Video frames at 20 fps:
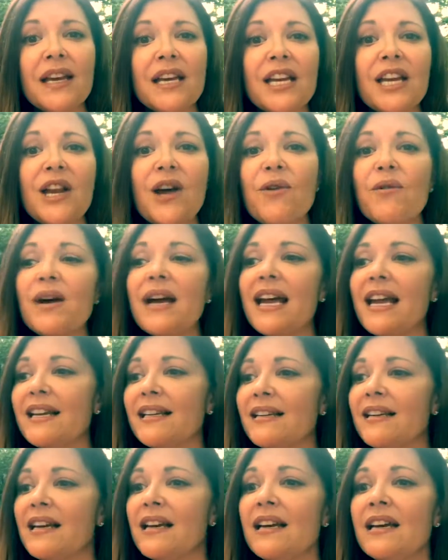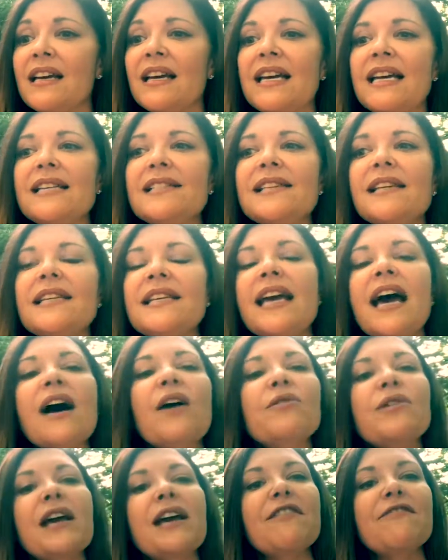You know, and he said,
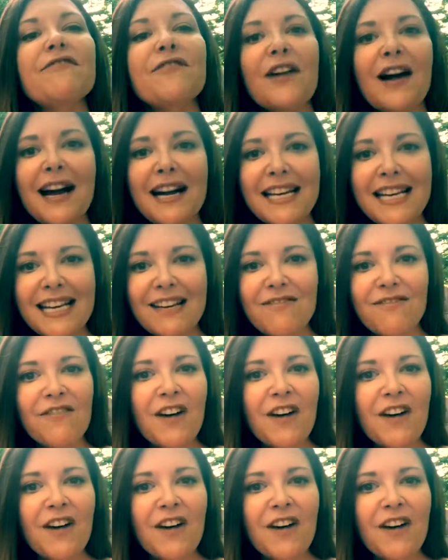yeah, okay, Friday at